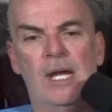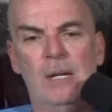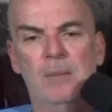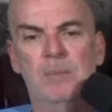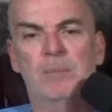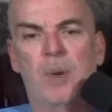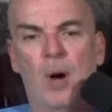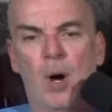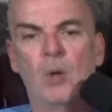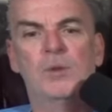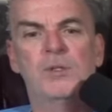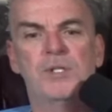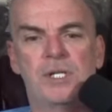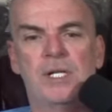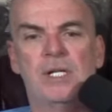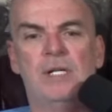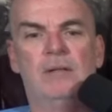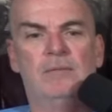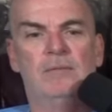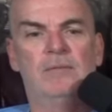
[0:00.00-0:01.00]

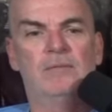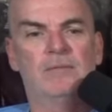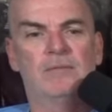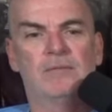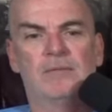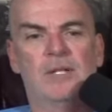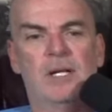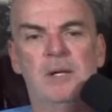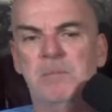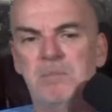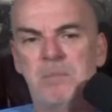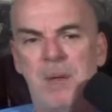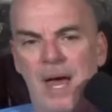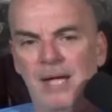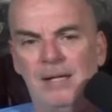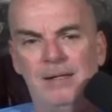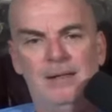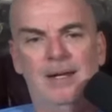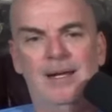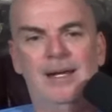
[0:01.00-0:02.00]
imposing,
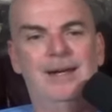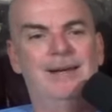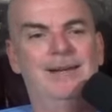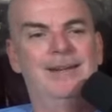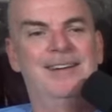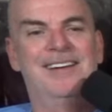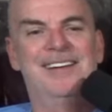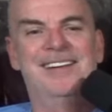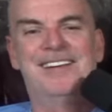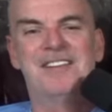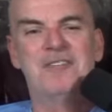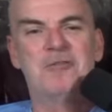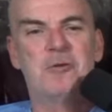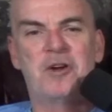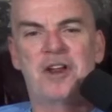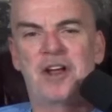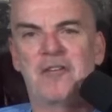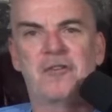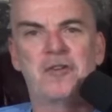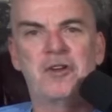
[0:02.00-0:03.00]
impending,
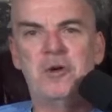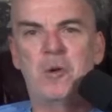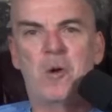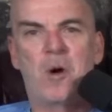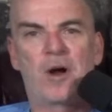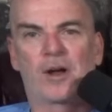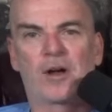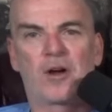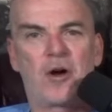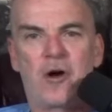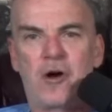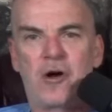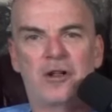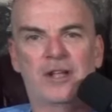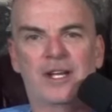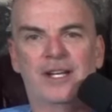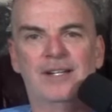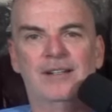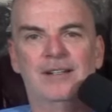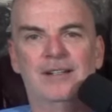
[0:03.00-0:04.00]
whatever you want to
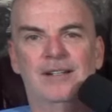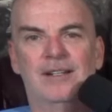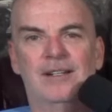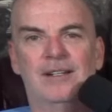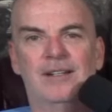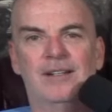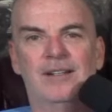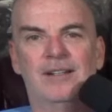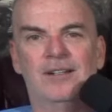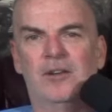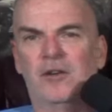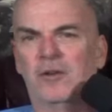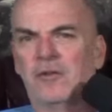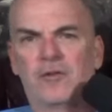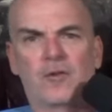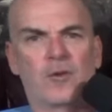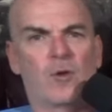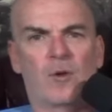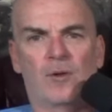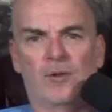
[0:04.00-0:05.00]
call it. You know,
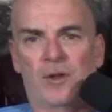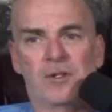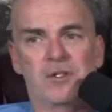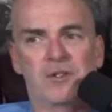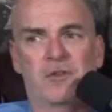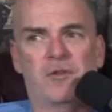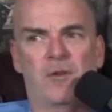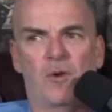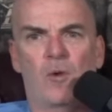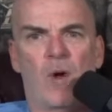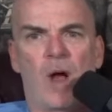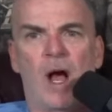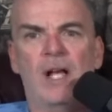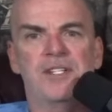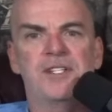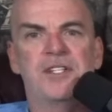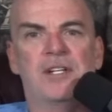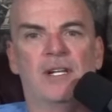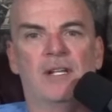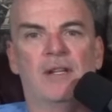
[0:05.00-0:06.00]
for there's a
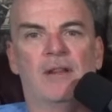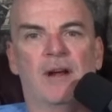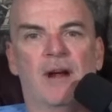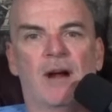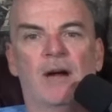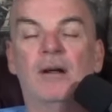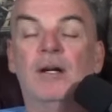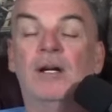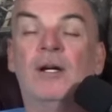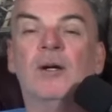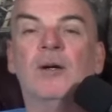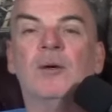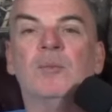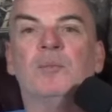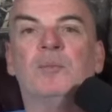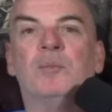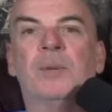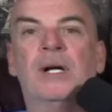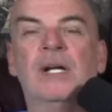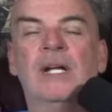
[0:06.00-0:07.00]
ferocity there,
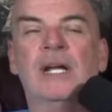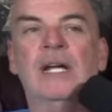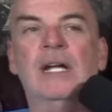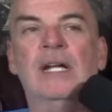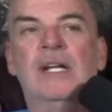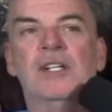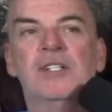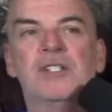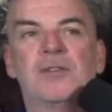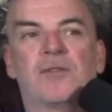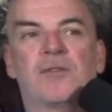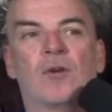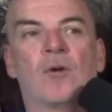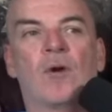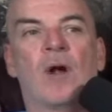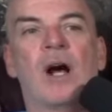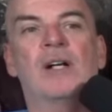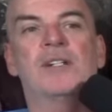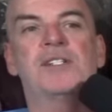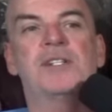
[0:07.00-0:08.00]
but in his
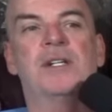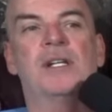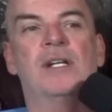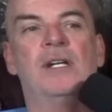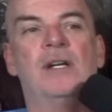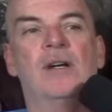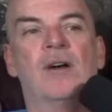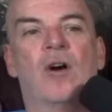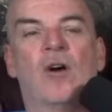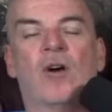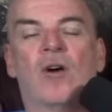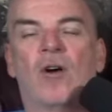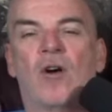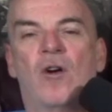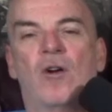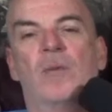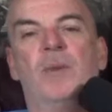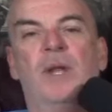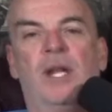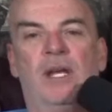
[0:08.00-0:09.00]
ferocity are
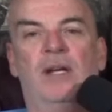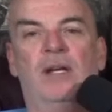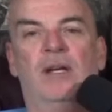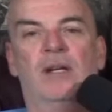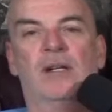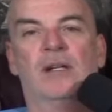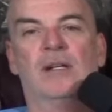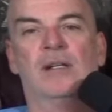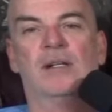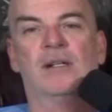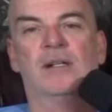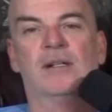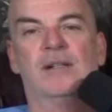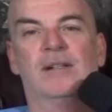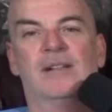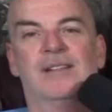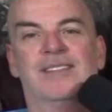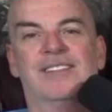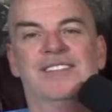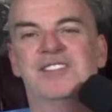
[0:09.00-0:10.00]
harmony.
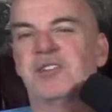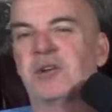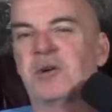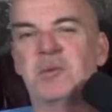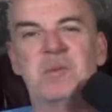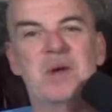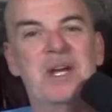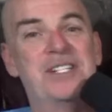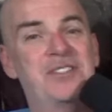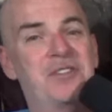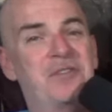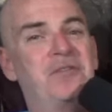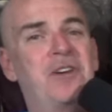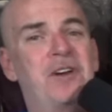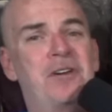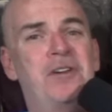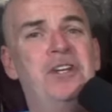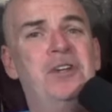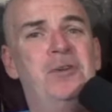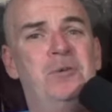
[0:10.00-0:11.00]
So it makes it
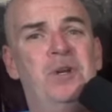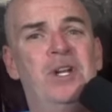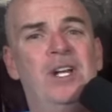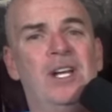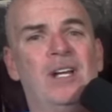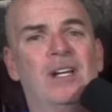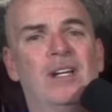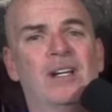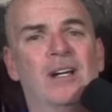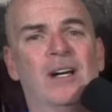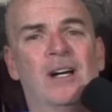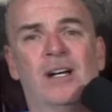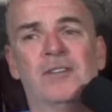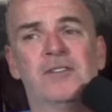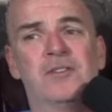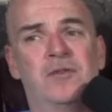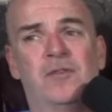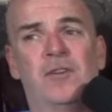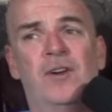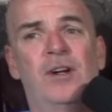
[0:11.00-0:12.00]
very unique. Uh,
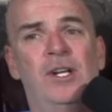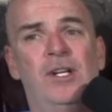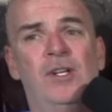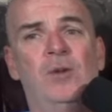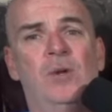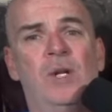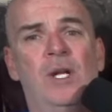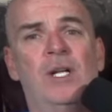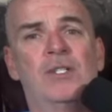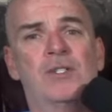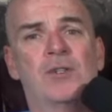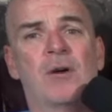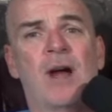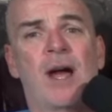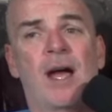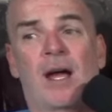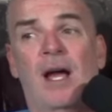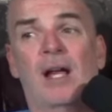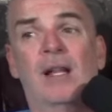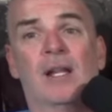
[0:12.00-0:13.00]
it's a very unique
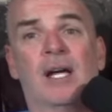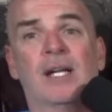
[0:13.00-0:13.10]
track. I